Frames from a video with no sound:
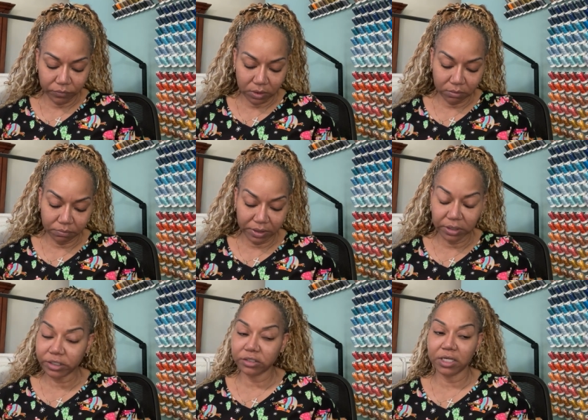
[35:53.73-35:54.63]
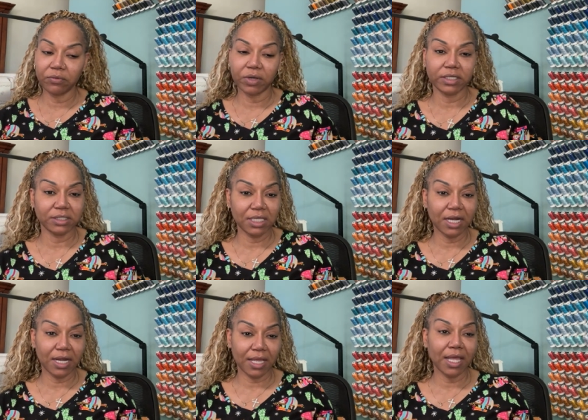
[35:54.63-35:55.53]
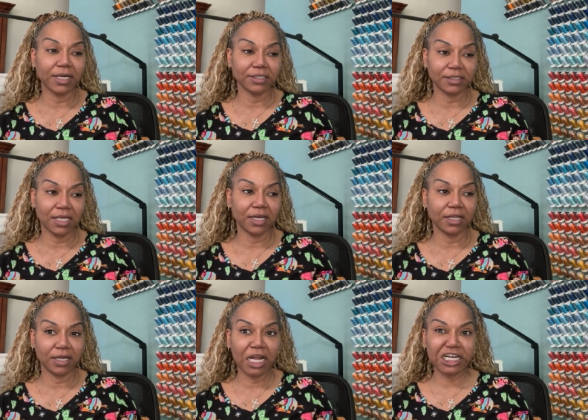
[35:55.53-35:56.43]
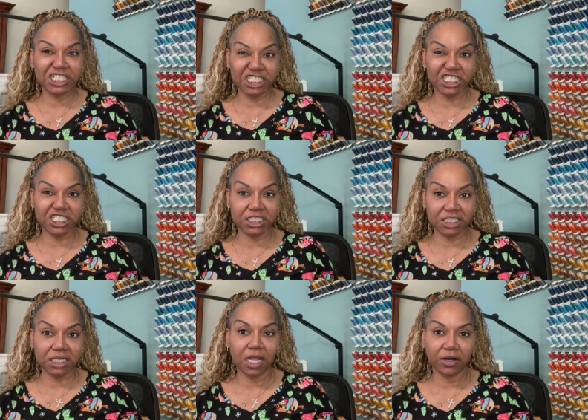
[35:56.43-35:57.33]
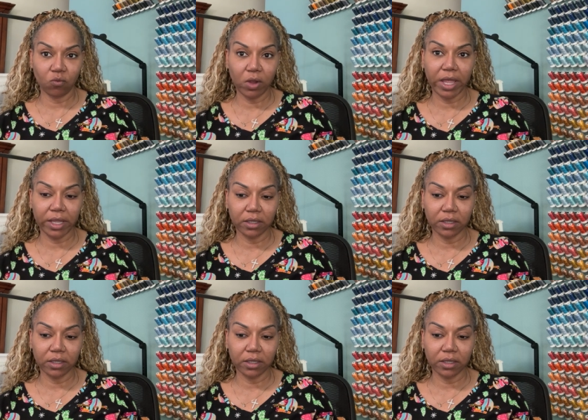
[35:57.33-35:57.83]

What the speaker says: but yesterday when I said it, I kind of said it in a kind of way,